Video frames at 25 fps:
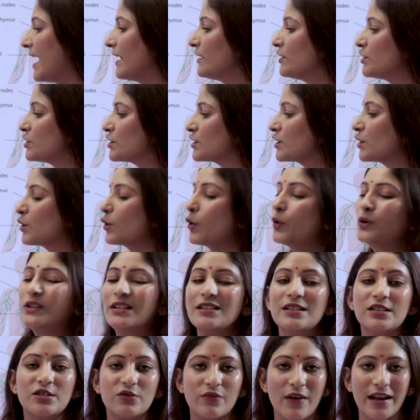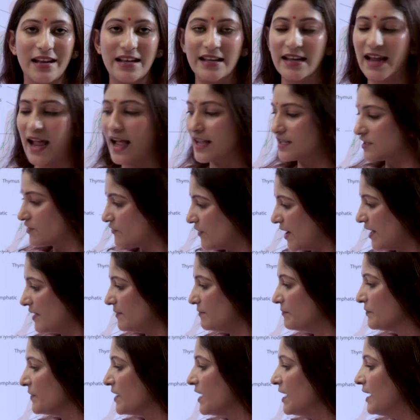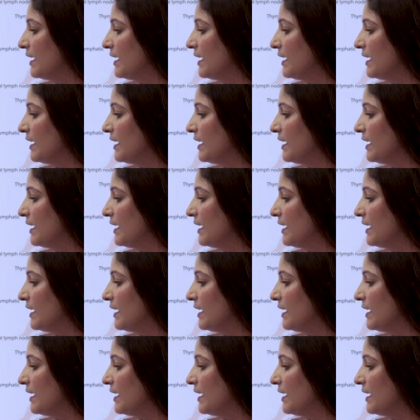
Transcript: and scrotal swelling as well.